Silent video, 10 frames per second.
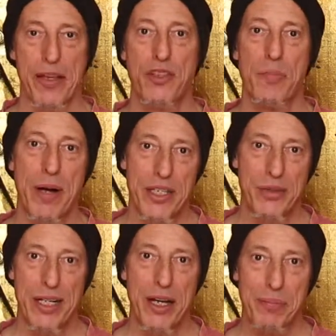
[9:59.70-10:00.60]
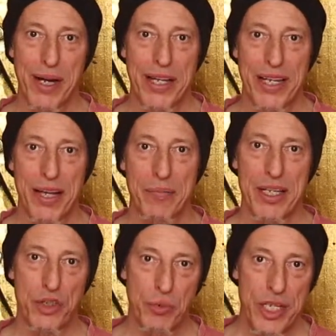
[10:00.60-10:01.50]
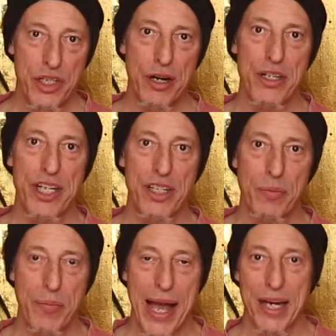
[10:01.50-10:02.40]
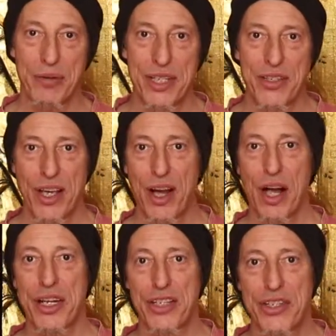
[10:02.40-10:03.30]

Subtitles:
So Bhastrika Pranayama is recharging your batteries on a